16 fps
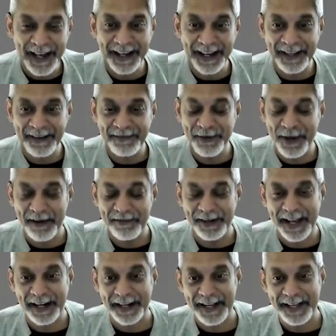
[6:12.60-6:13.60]
if you have an
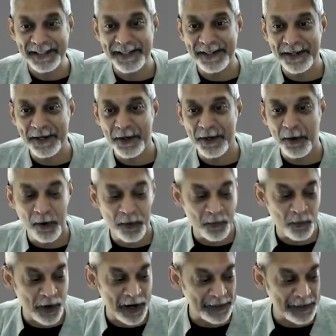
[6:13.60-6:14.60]
adolescent in your
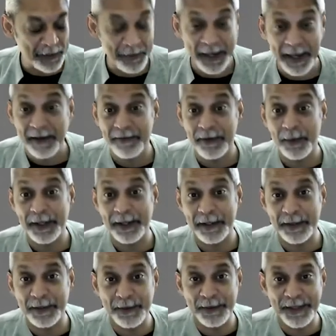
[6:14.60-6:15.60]
home, why they behave the way they
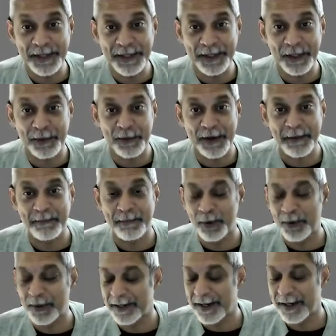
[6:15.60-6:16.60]
do. This is a great
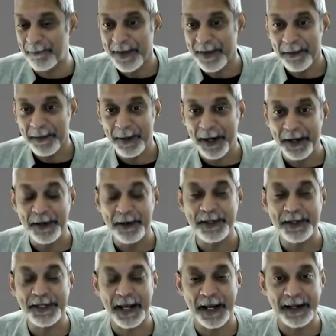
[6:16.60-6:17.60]
book by a
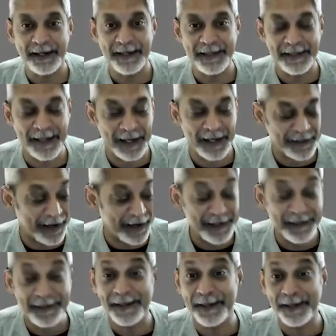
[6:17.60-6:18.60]
neuroscientist that I
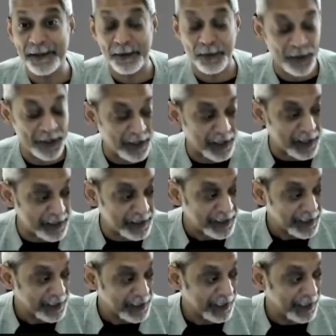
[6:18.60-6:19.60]
turned to when I
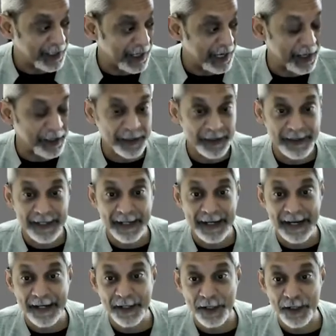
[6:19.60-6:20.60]
had a
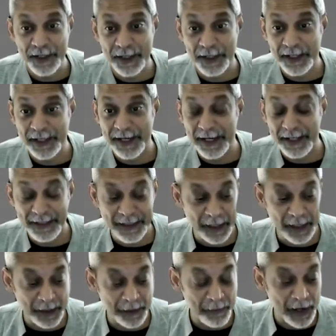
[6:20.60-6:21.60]
teenage
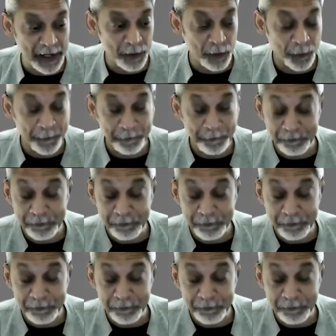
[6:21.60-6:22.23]
son in my home.